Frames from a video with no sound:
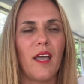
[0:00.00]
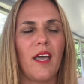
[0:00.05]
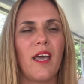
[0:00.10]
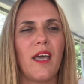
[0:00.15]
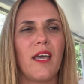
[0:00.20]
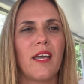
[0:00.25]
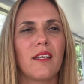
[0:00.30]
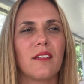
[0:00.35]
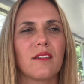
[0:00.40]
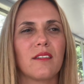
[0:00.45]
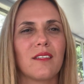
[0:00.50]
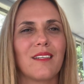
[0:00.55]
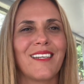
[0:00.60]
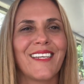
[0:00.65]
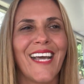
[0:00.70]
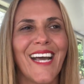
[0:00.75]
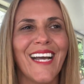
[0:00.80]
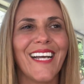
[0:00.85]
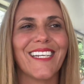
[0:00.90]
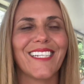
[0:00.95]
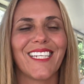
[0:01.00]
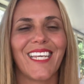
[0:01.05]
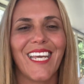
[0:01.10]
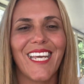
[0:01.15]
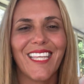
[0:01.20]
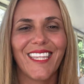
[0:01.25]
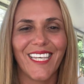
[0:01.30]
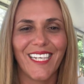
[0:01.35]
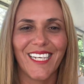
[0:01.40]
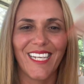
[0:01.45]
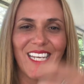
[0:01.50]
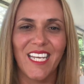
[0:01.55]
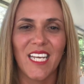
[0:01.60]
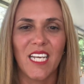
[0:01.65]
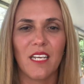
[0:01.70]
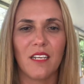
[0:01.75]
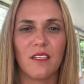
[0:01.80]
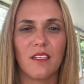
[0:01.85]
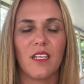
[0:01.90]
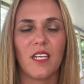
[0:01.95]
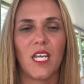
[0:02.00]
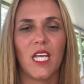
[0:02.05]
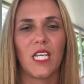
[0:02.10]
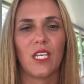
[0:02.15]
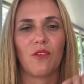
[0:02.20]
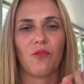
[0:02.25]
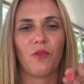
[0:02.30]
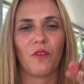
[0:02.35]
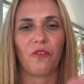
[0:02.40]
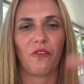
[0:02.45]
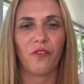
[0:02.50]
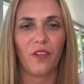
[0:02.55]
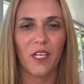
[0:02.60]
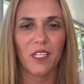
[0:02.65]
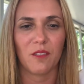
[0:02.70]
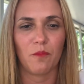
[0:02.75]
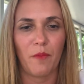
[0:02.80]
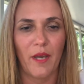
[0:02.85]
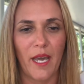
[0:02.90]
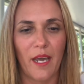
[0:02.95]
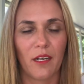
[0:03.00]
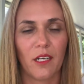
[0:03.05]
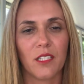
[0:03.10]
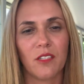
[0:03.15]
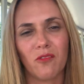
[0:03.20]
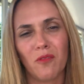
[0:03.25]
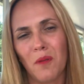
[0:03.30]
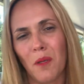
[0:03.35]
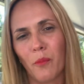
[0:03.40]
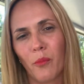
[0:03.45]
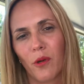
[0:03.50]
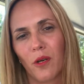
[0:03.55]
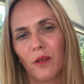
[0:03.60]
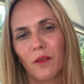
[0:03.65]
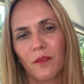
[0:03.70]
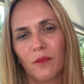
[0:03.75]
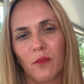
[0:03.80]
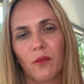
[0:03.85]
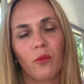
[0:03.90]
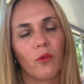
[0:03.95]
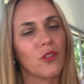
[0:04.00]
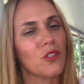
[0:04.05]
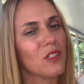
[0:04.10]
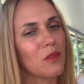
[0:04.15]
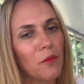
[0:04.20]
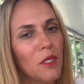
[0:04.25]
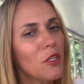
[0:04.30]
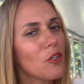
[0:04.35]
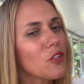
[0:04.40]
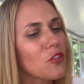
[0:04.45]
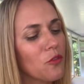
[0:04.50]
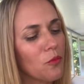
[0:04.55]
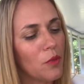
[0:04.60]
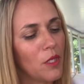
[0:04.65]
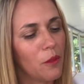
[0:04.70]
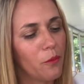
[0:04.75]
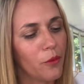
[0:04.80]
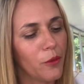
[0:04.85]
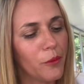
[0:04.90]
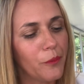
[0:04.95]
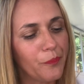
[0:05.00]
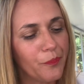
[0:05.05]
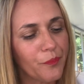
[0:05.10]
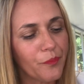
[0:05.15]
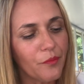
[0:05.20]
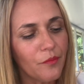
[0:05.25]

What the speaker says: And not take that in and reflect back. Because remember, we're just mirrors for people.